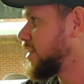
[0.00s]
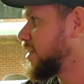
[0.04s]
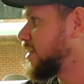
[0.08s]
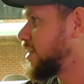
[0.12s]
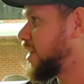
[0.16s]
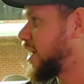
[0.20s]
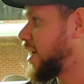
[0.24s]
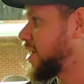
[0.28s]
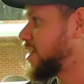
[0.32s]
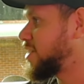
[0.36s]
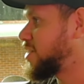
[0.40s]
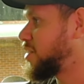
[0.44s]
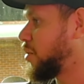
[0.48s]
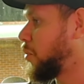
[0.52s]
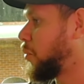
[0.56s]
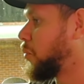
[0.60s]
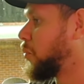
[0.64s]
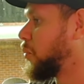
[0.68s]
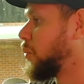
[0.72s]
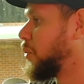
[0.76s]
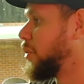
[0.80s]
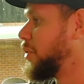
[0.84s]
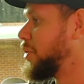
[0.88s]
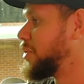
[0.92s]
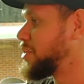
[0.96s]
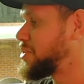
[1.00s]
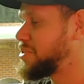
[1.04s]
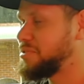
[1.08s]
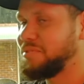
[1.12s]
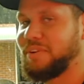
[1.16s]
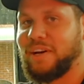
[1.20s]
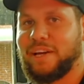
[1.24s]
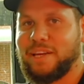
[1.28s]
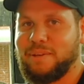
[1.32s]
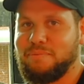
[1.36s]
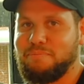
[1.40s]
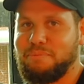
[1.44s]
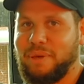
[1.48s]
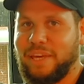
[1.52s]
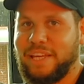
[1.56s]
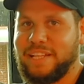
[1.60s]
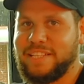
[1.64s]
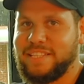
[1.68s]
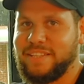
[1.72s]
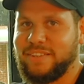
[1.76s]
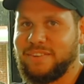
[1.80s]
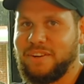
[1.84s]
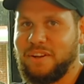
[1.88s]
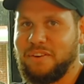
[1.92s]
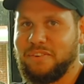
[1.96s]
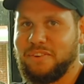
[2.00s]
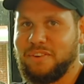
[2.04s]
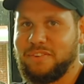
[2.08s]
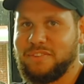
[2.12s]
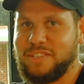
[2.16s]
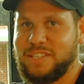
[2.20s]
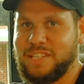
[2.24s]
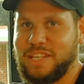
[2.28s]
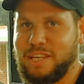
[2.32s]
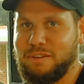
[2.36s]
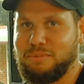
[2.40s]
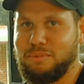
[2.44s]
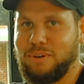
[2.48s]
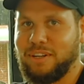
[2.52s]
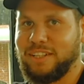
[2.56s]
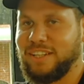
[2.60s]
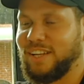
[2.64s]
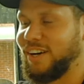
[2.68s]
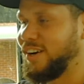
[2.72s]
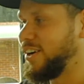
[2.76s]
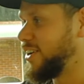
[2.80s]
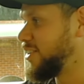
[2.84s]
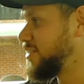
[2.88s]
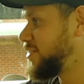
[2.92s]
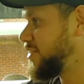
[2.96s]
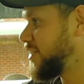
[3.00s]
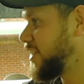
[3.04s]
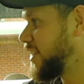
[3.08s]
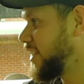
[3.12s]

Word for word: That's the worst fucking pizza I've ever seen in my life.